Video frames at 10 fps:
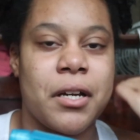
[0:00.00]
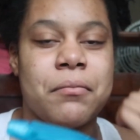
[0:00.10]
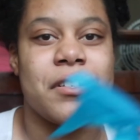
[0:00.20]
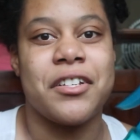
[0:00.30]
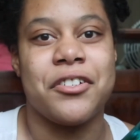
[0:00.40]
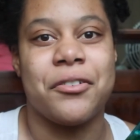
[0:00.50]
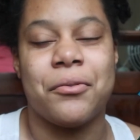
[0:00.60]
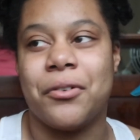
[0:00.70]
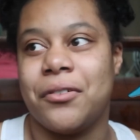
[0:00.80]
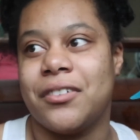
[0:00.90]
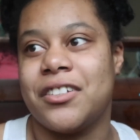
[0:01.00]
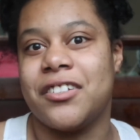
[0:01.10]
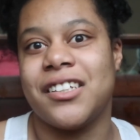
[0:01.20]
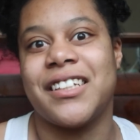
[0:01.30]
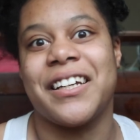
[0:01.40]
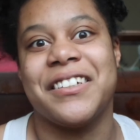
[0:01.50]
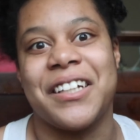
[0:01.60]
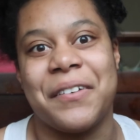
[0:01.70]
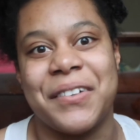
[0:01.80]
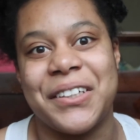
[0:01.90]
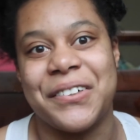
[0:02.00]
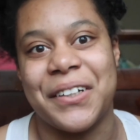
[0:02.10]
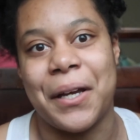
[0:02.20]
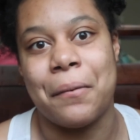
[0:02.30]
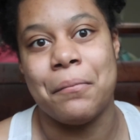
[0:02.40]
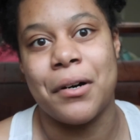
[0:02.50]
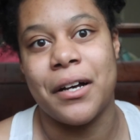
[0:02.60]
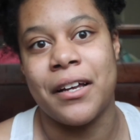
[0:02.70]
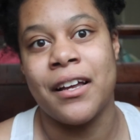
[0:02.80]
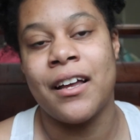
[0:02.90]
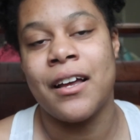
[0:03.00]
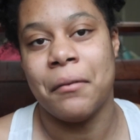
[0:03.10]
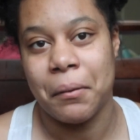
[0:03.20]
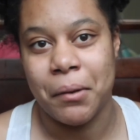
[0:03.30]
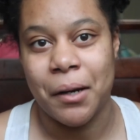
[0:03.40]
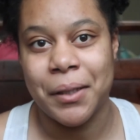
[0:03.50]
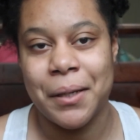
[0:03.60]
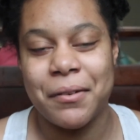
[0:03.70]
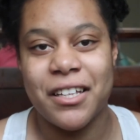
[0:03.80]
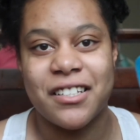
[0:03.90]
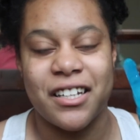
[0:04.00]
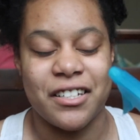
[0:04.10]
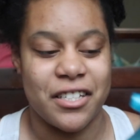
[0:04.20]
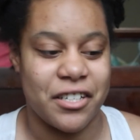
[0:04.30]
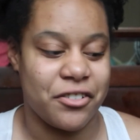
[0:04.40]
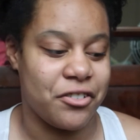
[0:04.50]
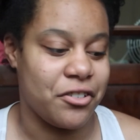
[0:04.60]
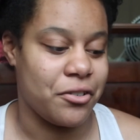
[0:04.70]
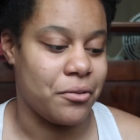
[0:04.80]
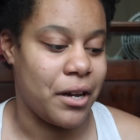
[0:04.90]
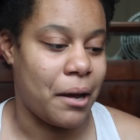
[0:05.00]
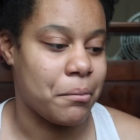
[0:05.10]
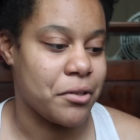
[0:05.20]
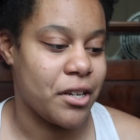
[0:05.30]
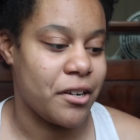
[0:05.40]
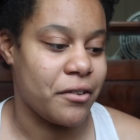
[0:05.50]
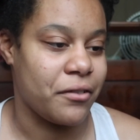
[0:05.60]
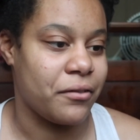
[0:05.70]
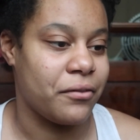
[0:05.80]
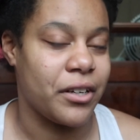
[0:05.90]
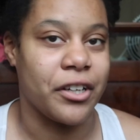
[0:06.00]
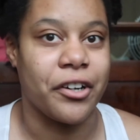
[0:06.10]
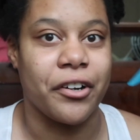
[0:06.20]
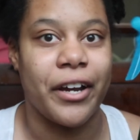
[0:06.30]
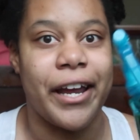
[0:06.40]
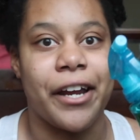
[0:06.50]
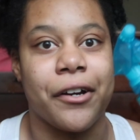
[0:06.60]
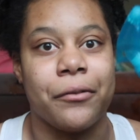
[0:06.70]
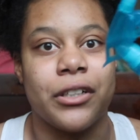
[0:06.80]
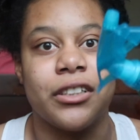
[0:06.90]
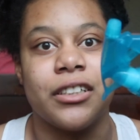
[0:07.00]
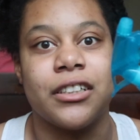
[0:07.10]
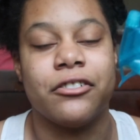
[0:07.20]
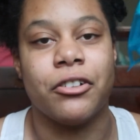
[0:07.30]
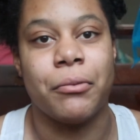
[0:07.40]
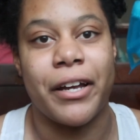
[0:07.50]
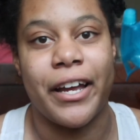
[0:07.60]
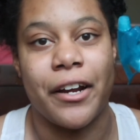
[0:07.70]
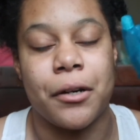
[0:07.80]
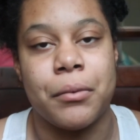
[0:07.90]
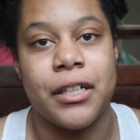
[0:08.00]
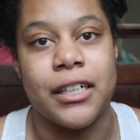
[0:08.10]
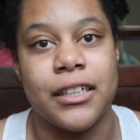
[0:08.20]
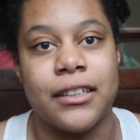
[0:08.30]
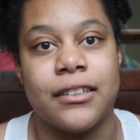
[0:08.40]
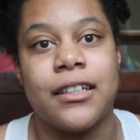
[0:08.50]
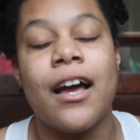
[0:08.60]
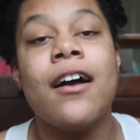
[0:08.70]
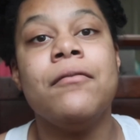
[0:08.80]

Sometimes I do, well, this is the second time me doing it, but my mom gave me this idea to do apple cider vinegar hair rinses for my hair because